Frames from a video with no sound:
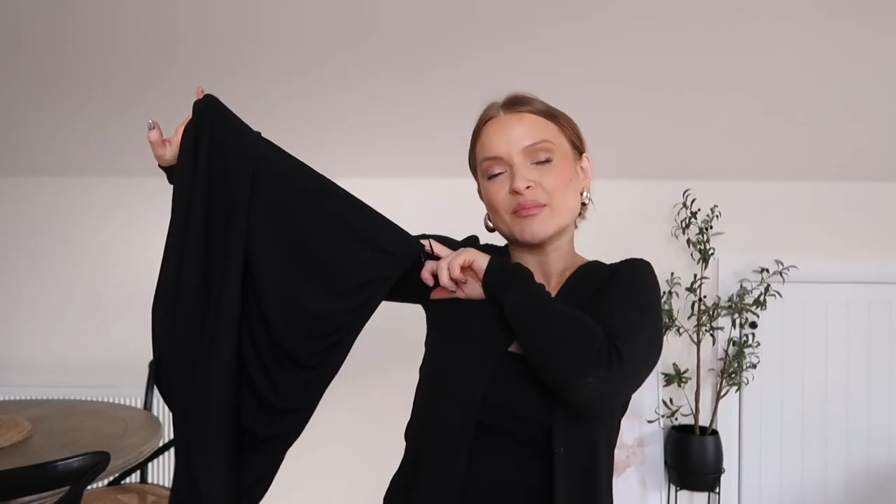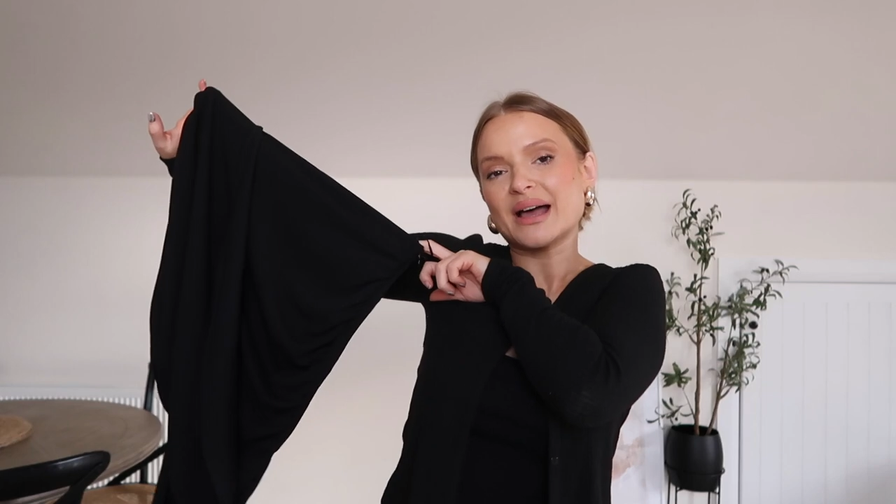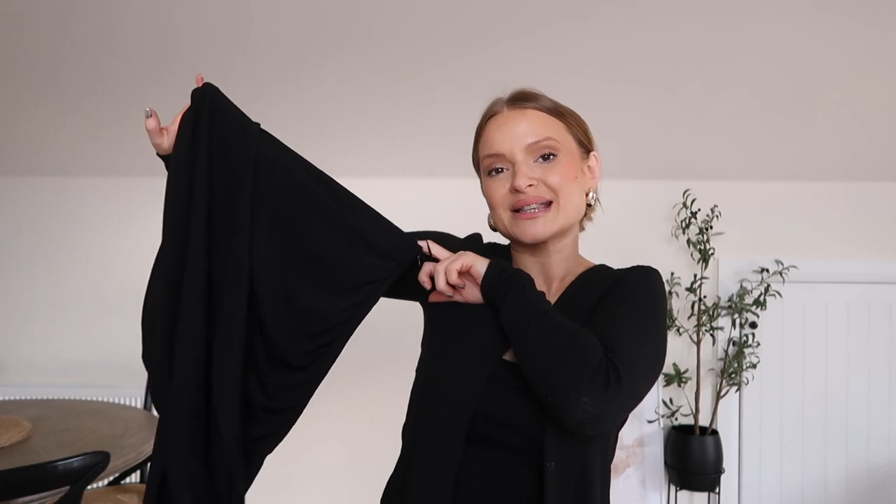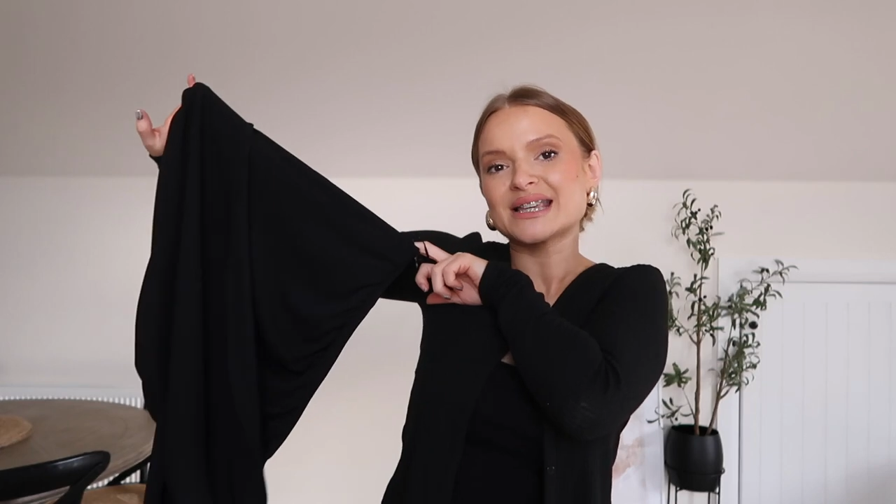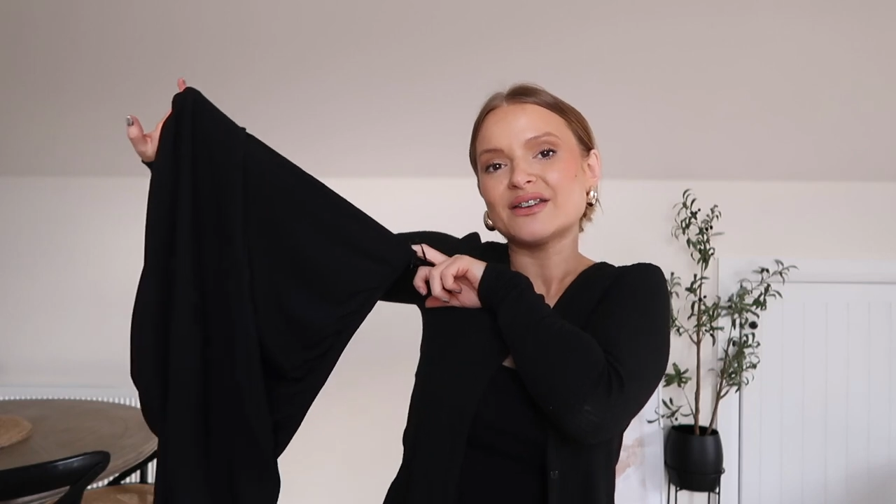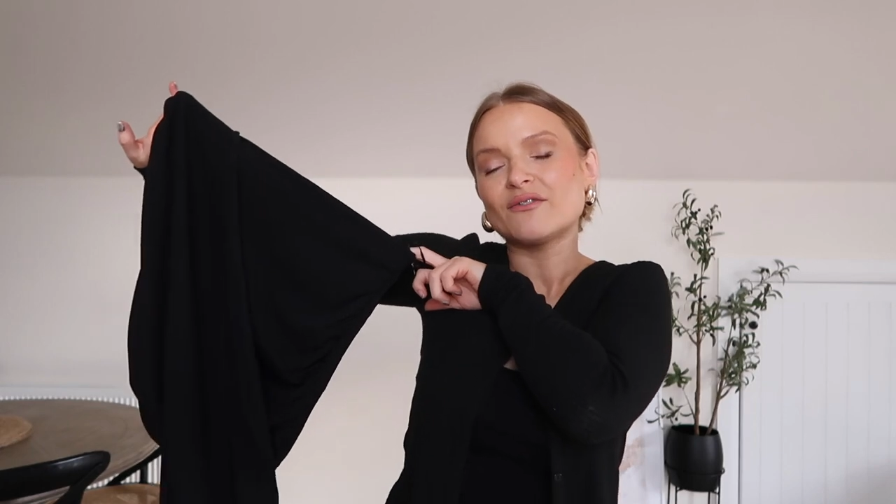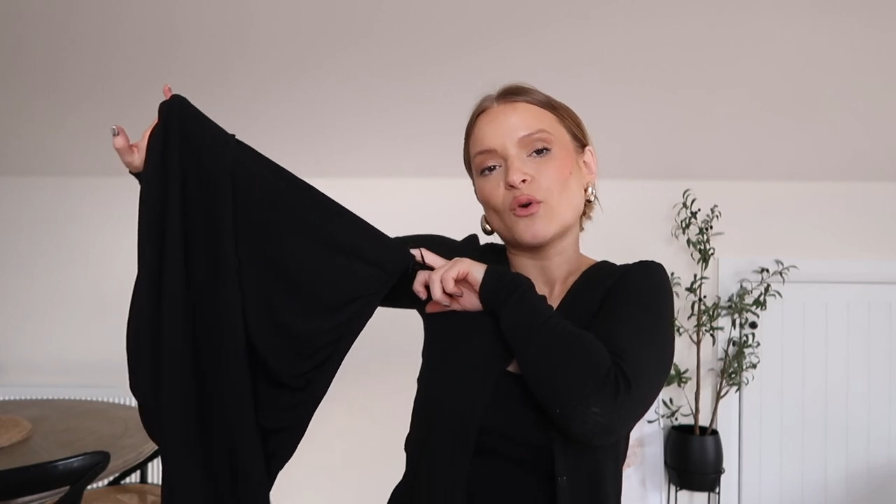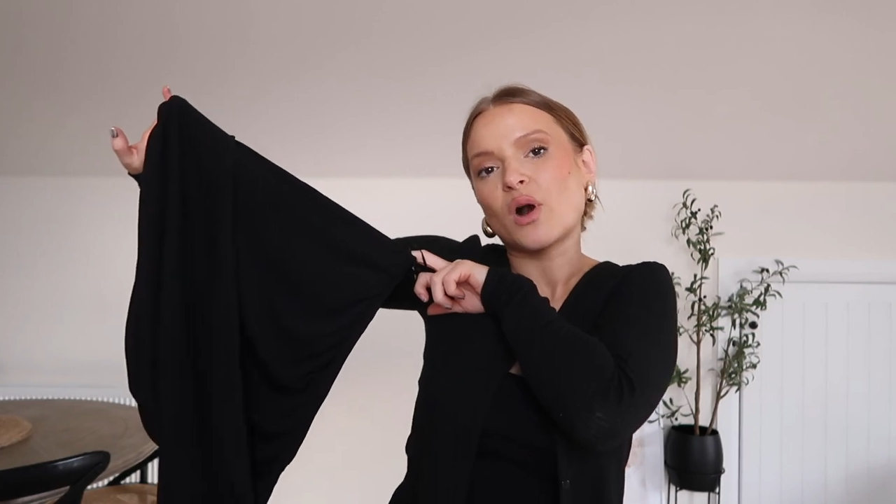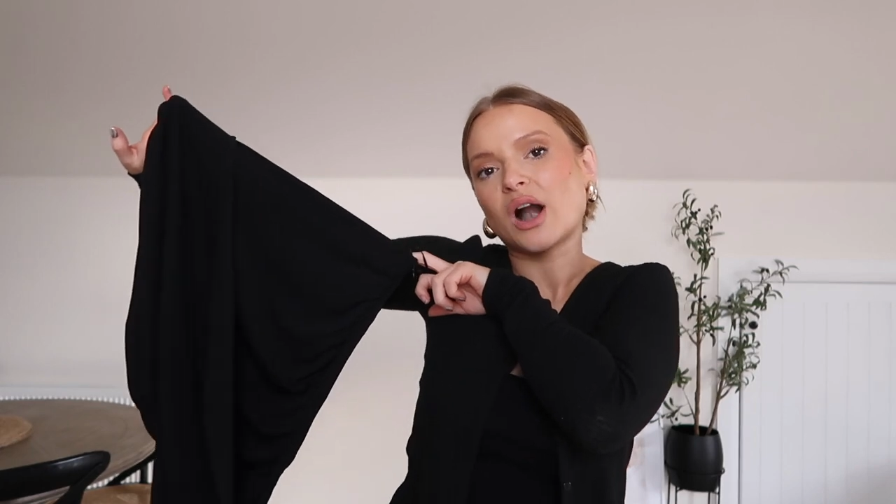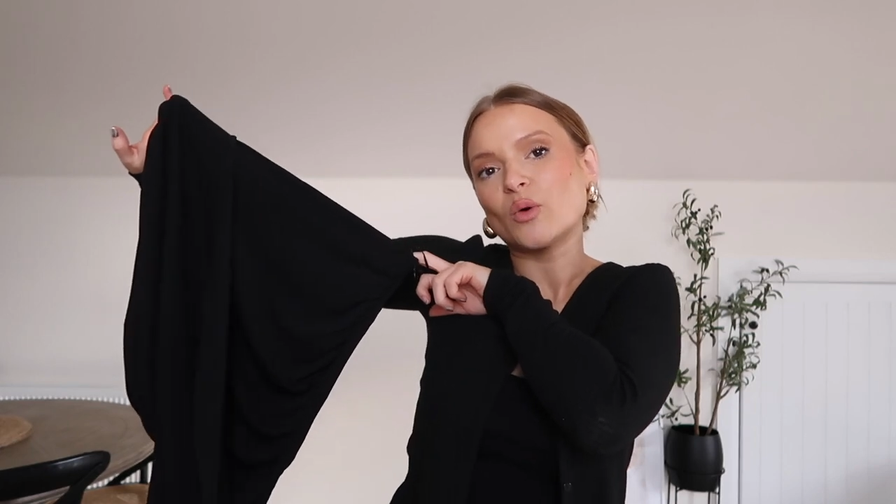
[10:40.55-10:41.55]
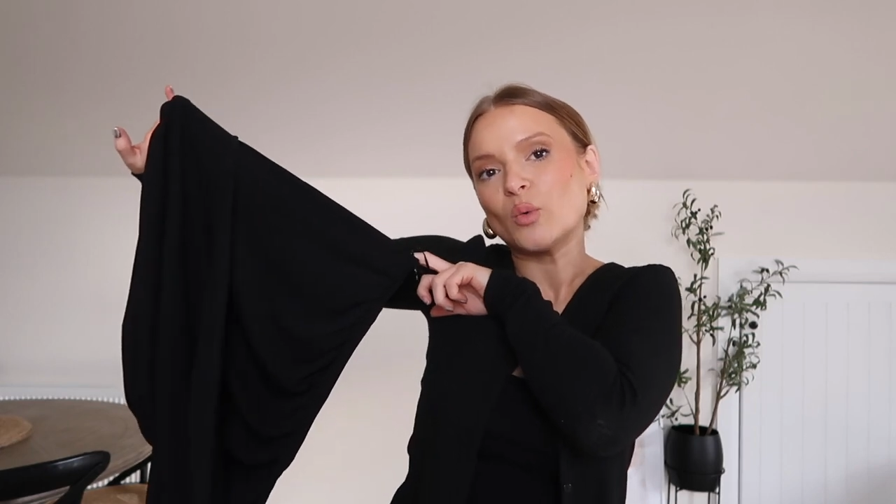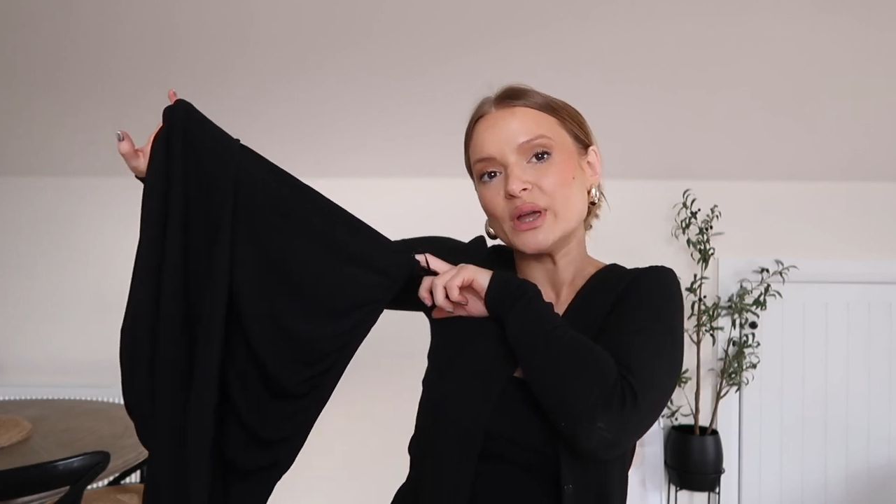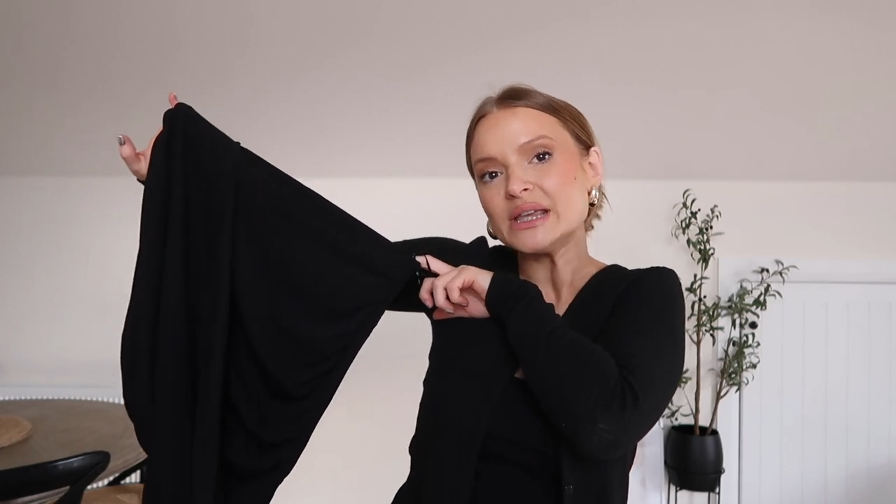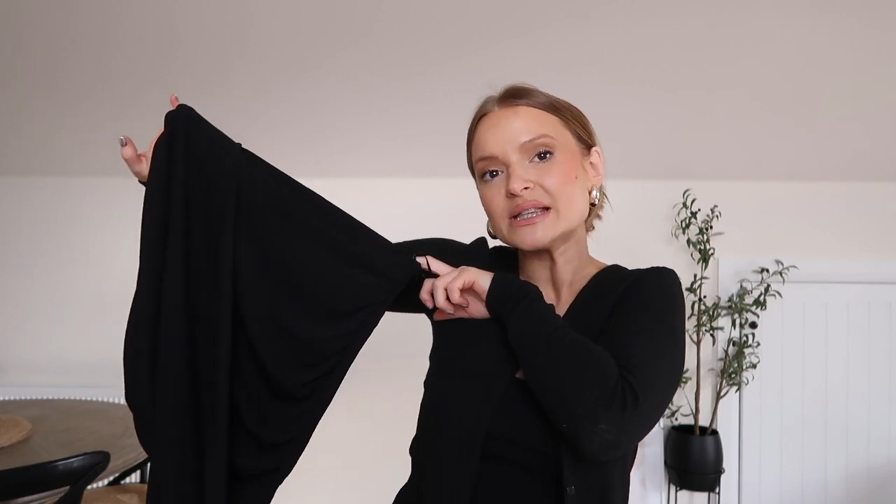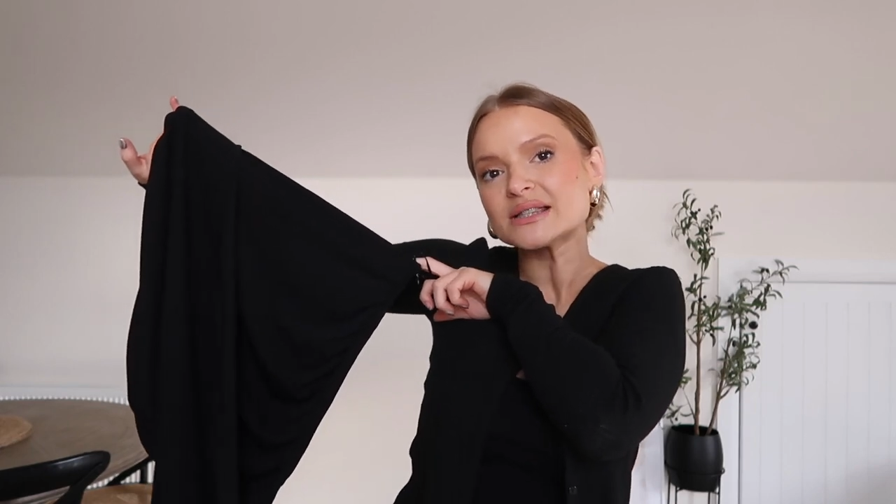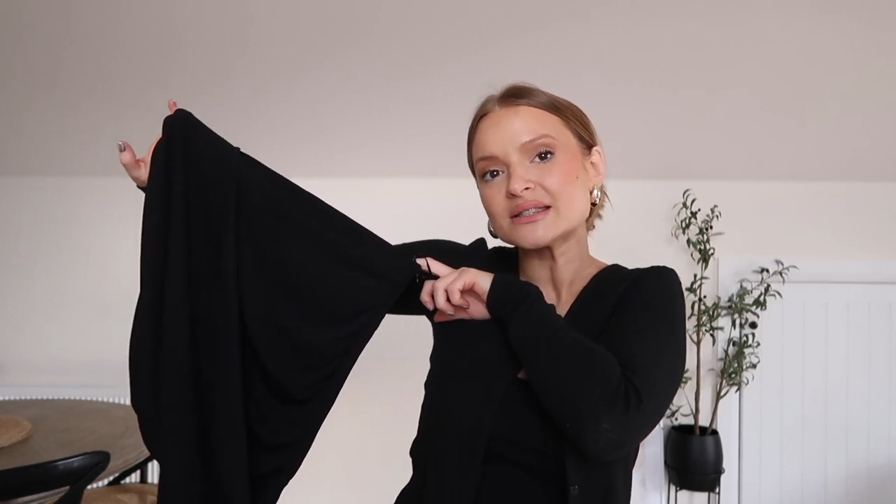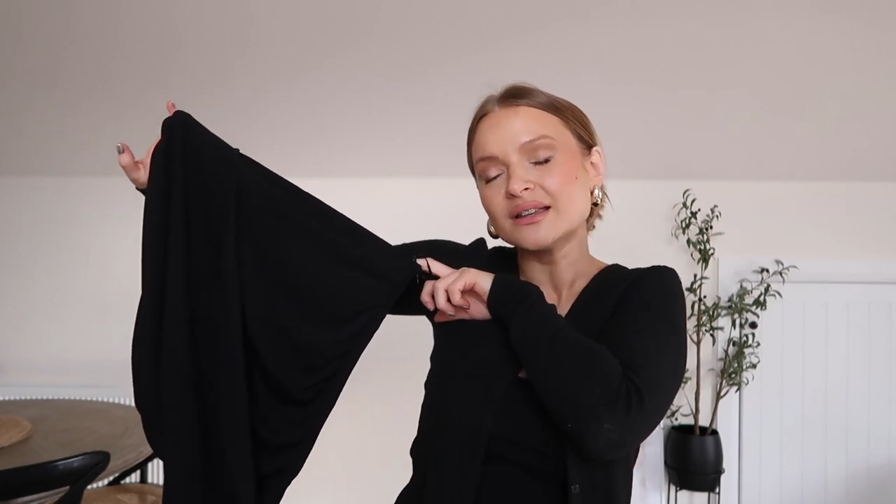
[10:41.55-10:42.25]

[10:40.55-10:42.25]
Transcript: basket for weeks